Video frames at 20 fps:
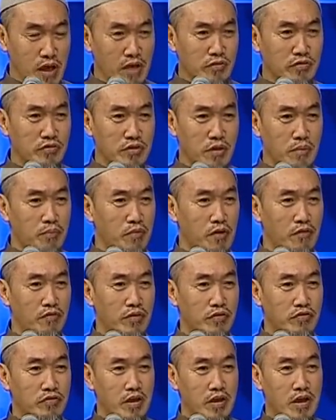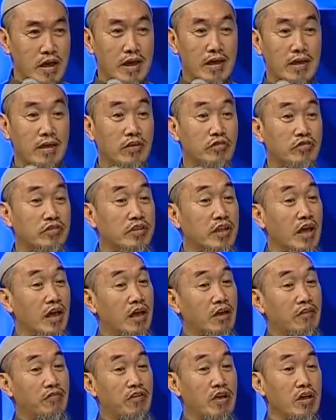Yes, the Prophet said,
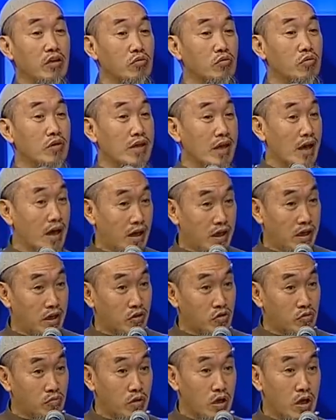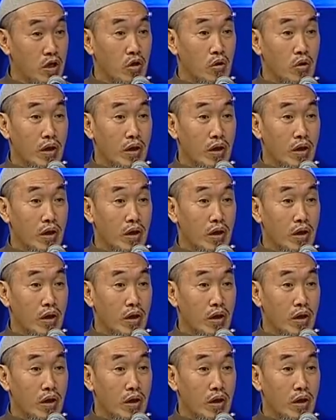Istaghfiru li akhikum.